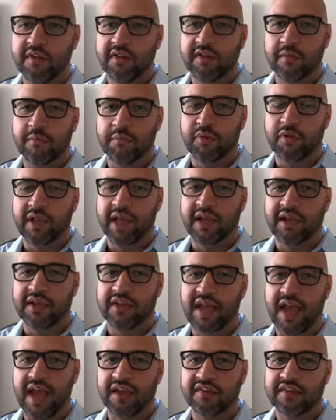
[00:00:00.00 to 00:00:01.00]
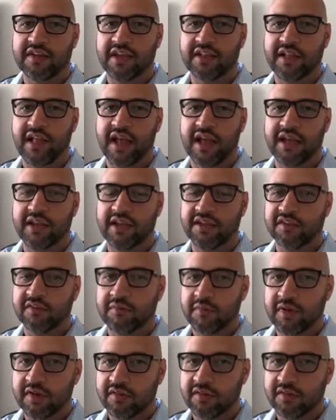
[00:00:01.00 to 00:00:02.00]
something simple like a tax deadline
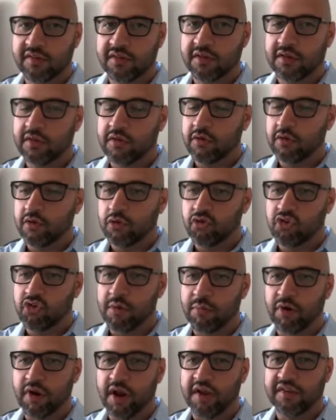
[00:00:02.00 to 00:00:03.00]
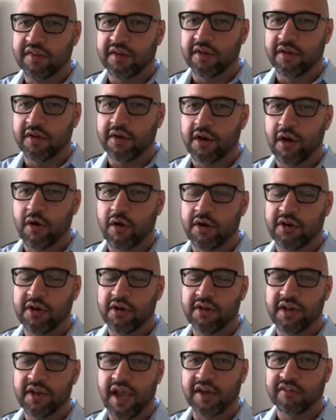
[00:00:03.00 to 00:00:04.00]
gets missed, you're jeopardizing an
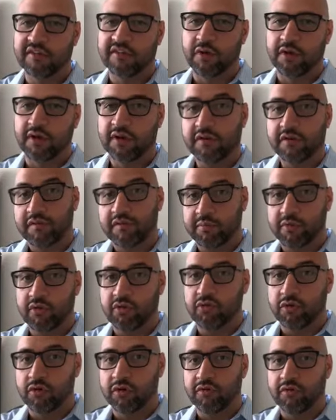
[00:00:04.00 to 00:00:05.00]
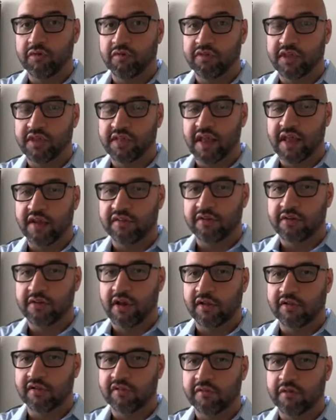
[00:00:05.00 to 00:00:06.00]
R&D tax credit of up to
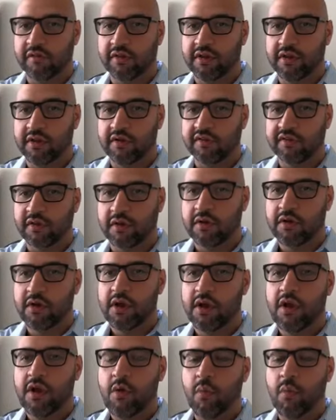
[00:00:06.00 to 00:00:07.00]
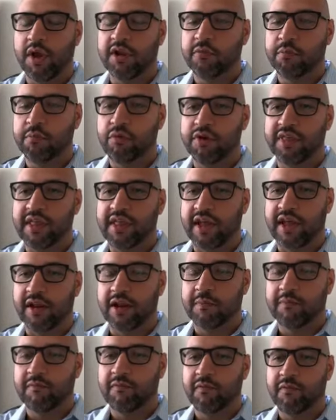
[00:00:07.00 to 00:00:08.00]
$250,000 for the year. So I wanted to point
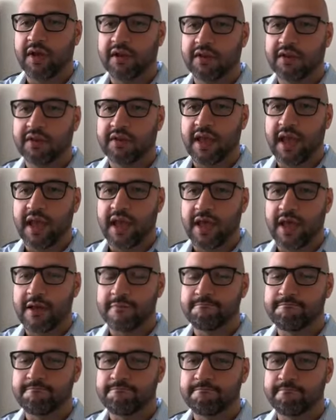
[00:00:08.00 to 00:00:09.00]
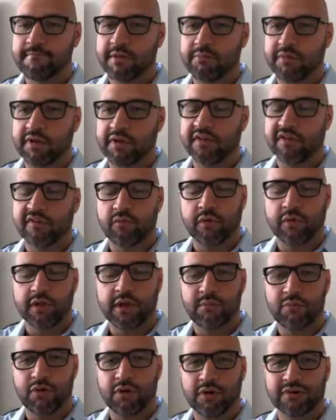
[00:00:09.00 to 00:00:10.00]
that out up front because it's
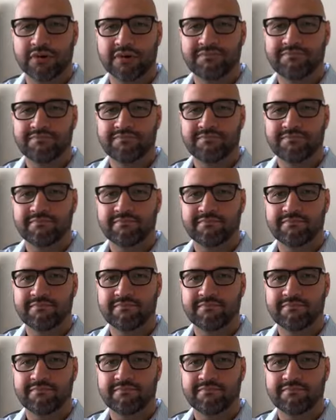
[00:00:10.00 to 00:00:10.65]
really important.